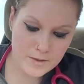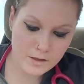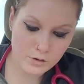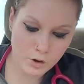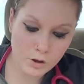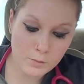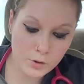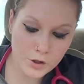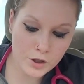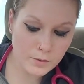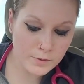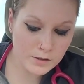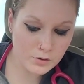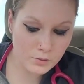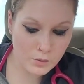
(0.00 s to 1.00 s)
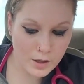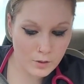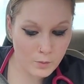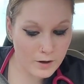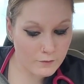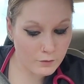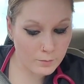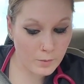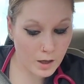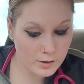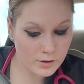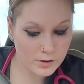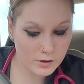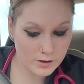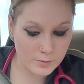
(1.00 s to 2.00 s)
Normal humans run away from
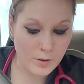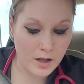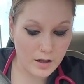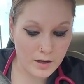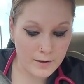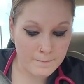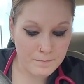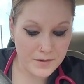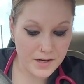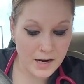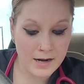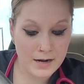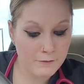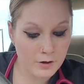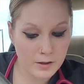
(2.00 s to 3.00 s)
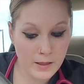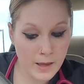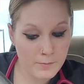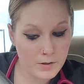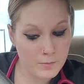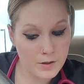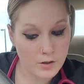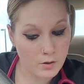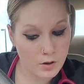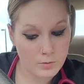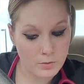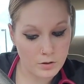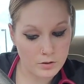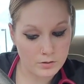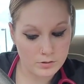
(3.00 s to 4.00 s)
monsters, Bella, and I never claimed to be
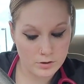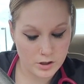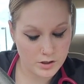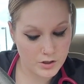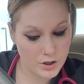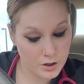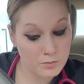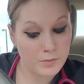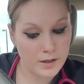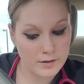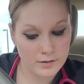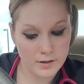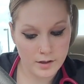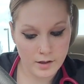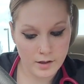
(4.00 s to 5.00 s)
normal, just human.